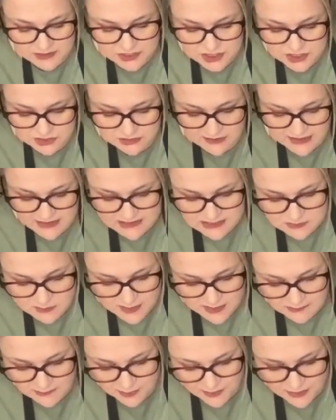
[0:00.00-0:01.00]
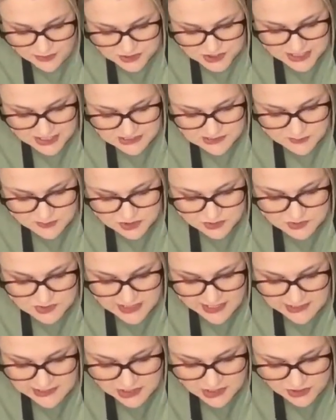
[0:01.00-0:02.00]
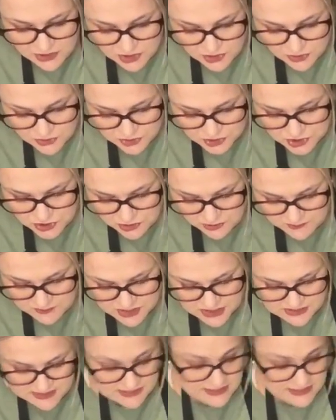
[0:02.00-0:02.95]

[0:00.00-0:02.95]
back to last week's projects, which will take you to YouTube